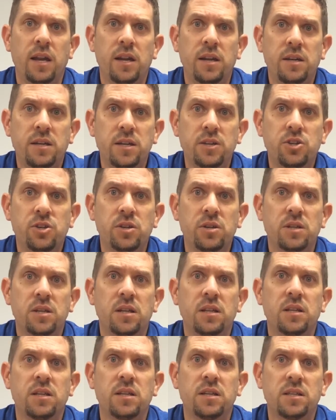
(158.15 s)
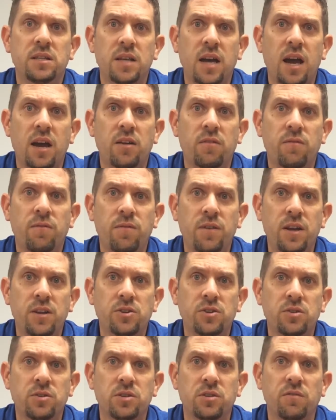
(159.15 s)
In addition to the desired
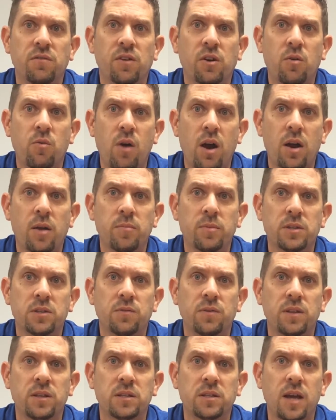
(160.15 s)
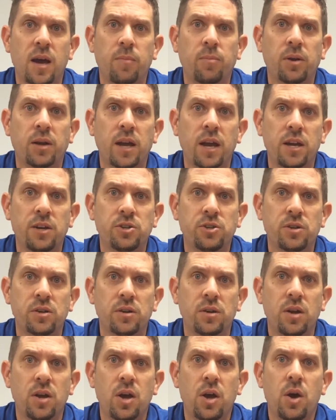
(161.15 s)
features and requirements for this
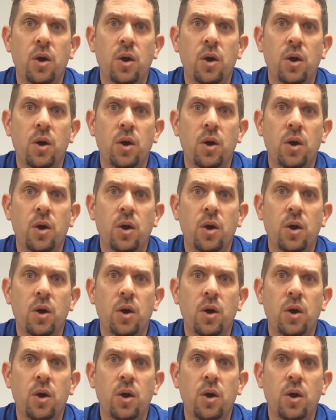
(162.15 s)
application,